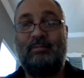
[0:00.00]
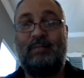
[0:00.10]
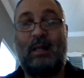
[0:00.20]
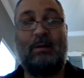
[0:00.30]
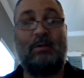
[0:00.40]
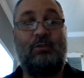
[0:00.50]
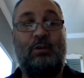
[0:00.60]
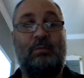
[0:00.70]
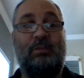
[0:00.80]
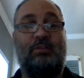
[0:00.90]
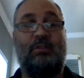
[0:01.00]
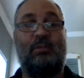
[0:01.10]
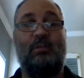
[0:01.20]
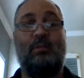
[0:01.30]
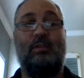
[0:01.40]
How about for you,
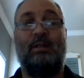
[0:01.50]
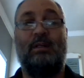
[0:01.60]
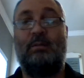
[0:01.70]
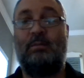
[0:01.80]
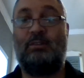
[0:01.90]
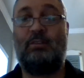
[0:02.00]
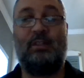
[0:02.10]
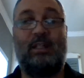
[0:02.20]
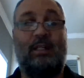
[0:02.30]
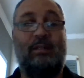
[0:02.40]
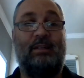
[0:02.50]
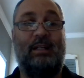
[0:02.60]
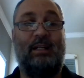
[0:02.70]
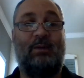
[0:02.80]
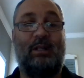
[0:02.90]
Mr. D?
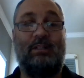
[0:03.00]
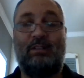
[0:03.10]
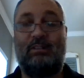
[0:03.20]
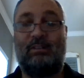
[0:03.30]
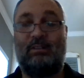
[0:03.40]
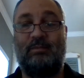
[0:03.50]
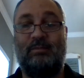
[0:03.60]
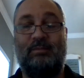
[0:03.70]
Any questions?